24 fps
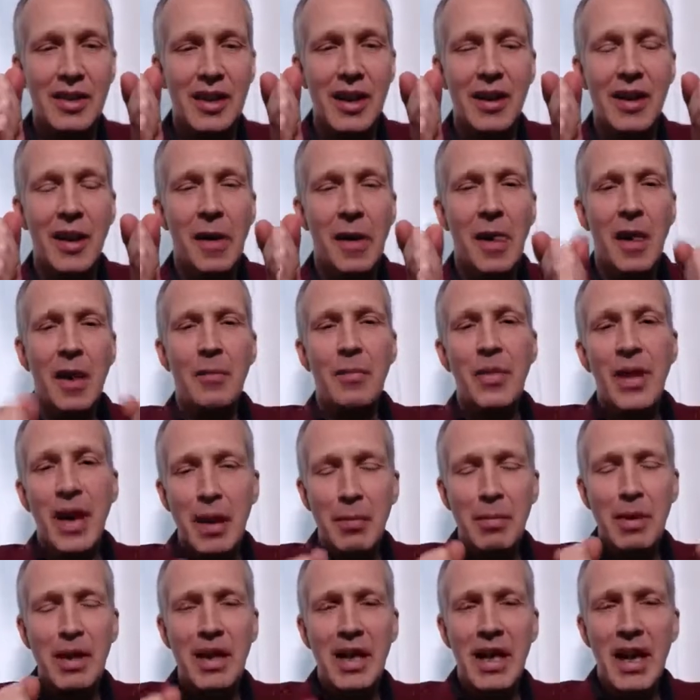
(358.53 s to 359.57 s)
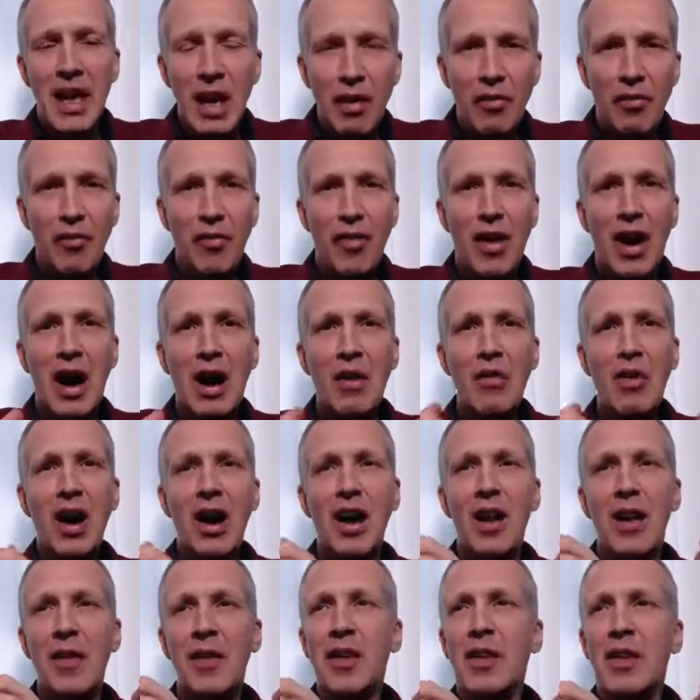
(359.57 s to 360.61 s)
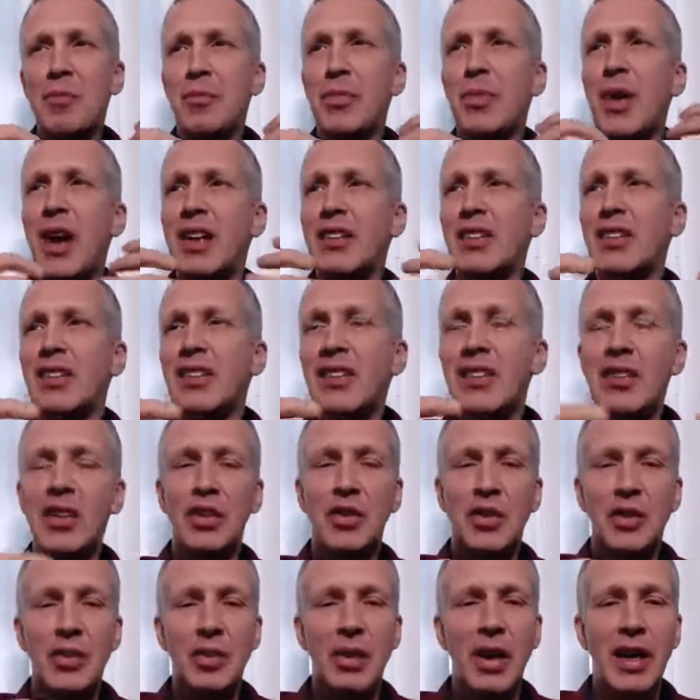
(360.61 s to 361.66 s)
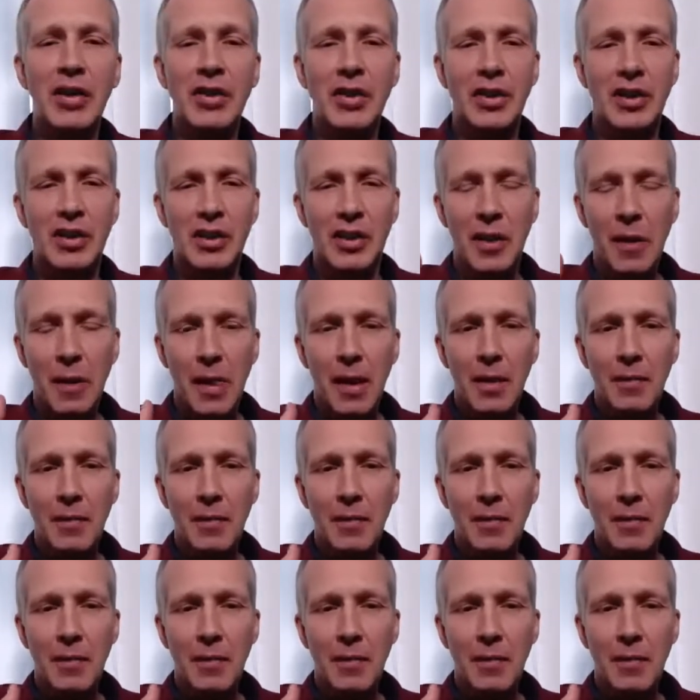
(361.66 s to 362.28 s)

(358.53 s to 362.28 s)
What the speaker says: And I believe for our present situation,